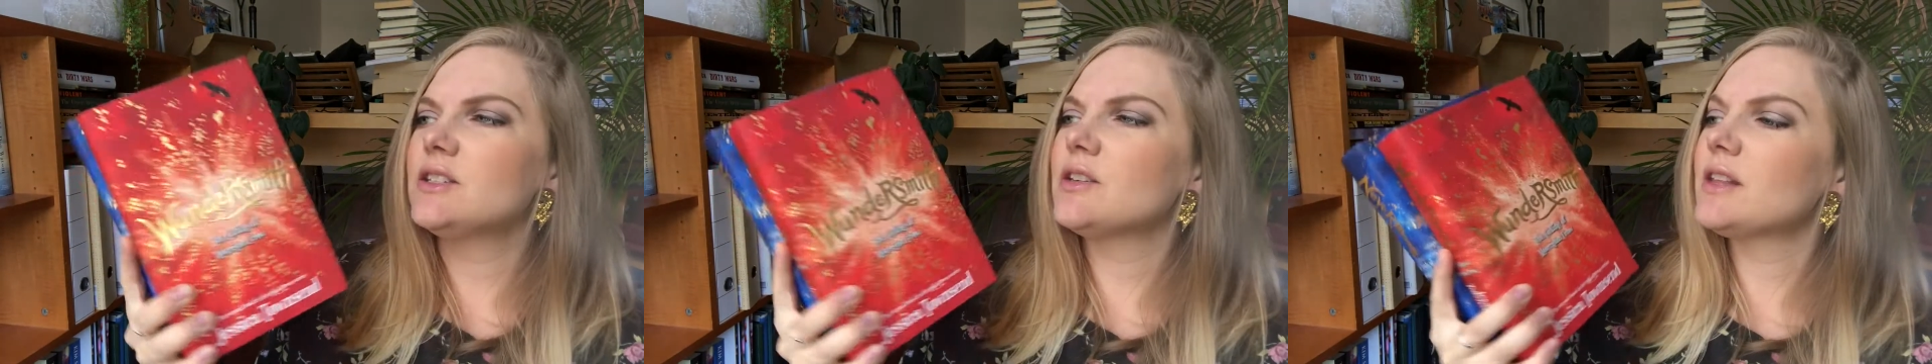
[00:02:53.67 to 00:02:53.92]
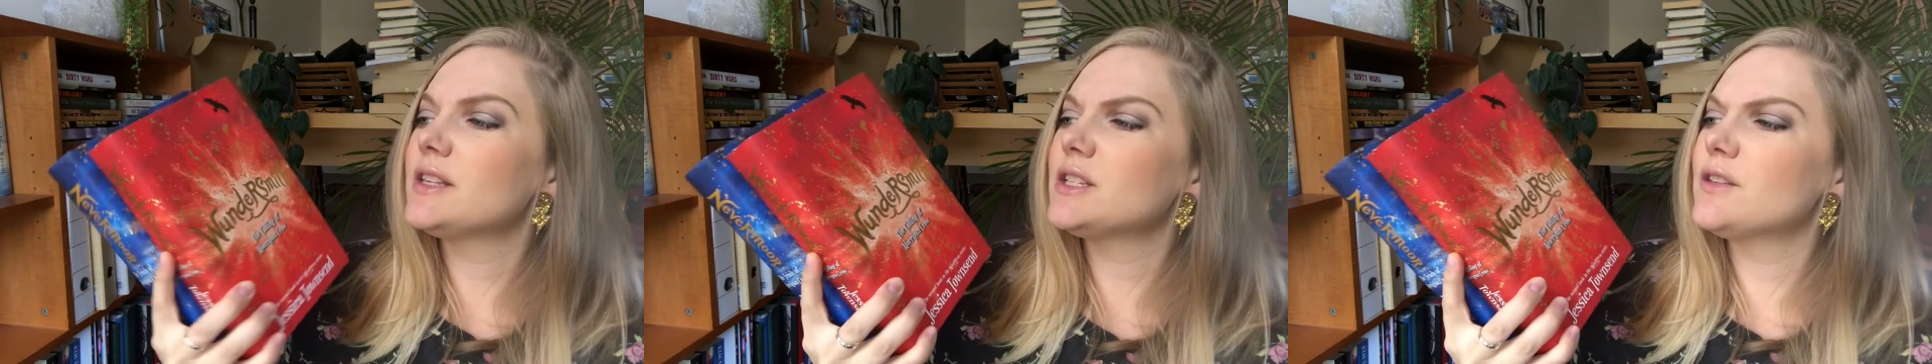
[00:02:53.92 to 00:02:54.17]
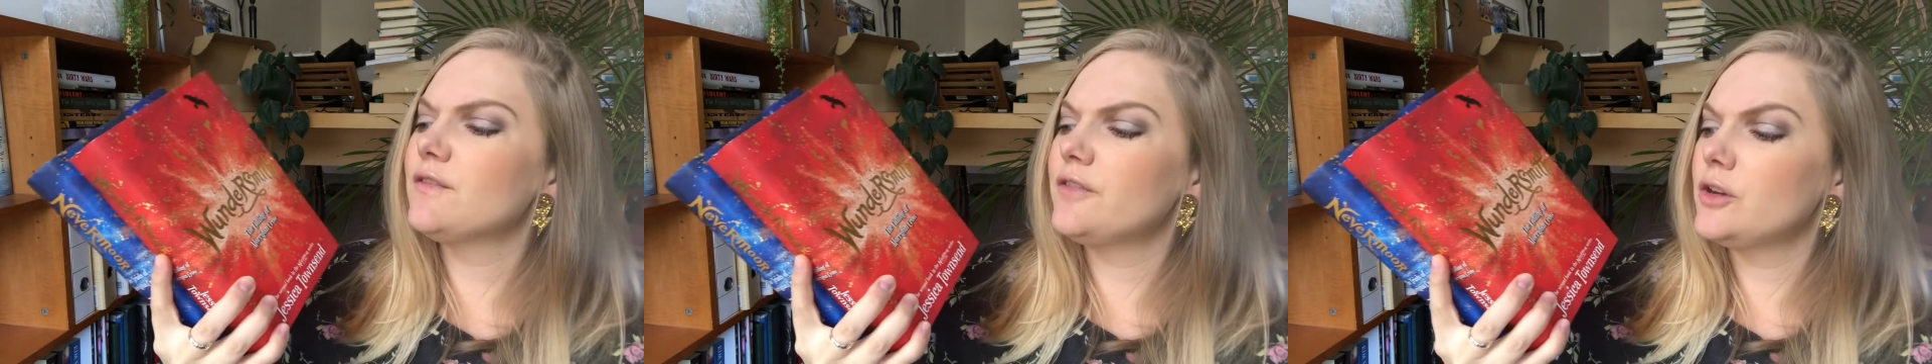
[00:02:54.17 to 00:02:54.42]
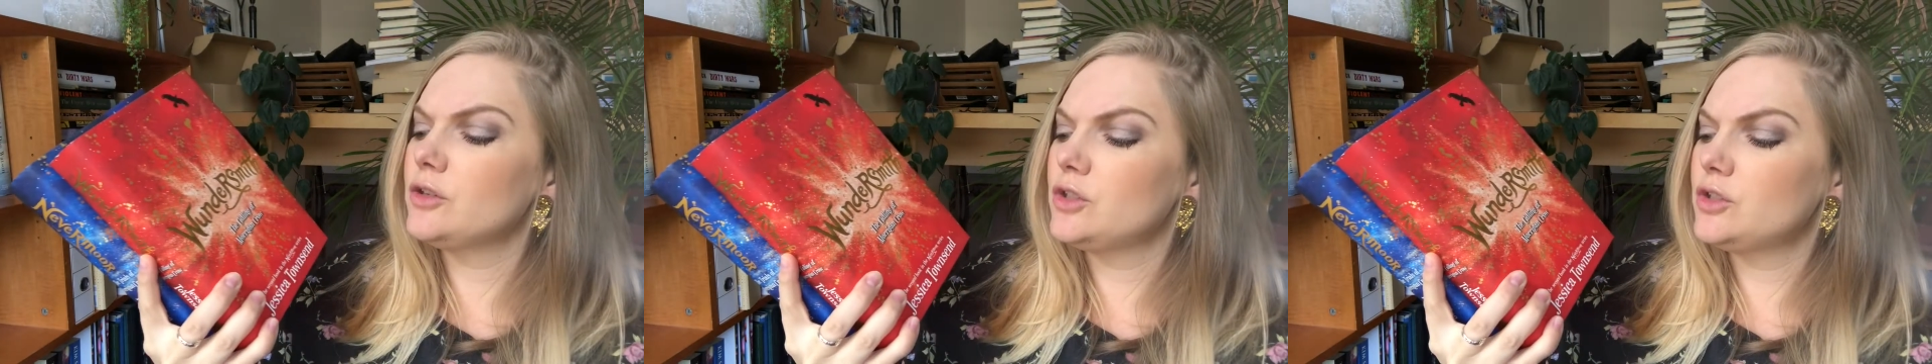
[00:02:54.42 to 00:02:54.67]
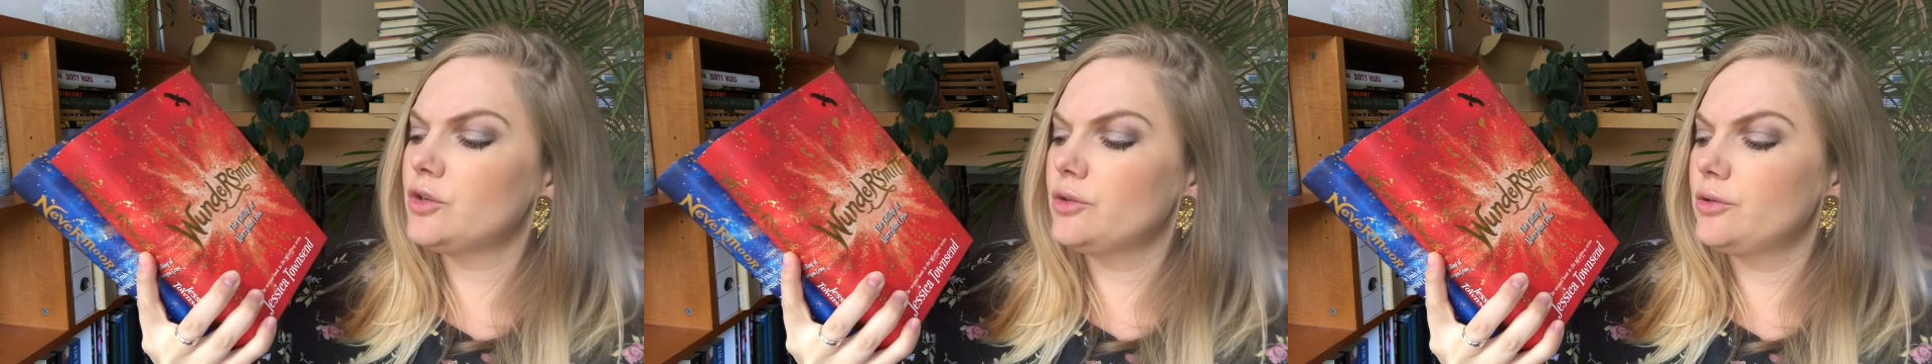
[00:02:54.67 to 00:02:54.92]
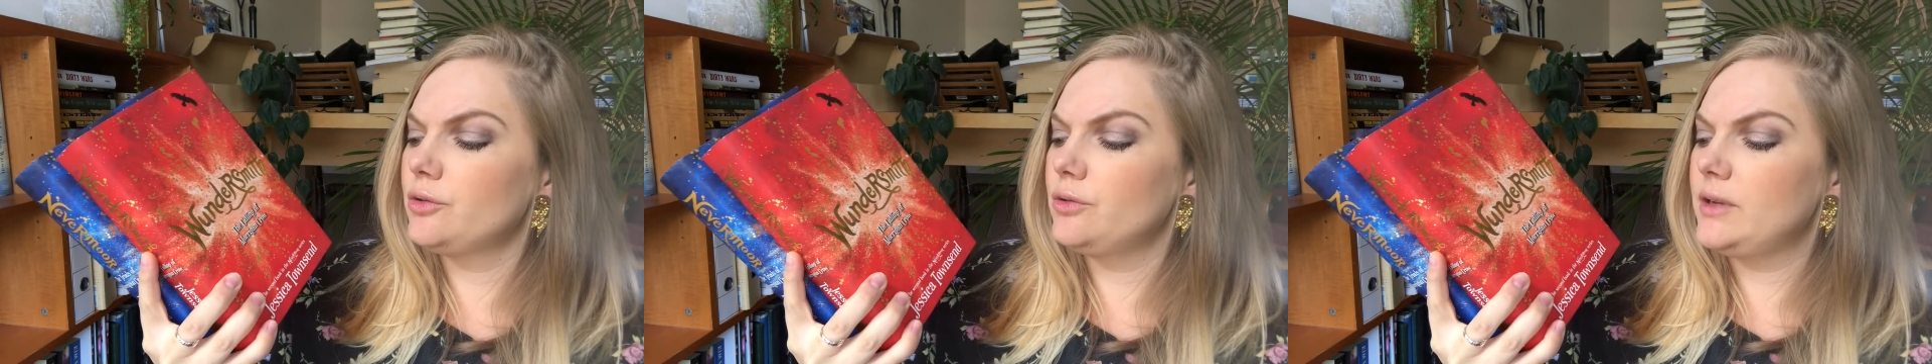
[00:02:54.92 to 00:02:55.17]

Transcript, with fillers: So these are the first two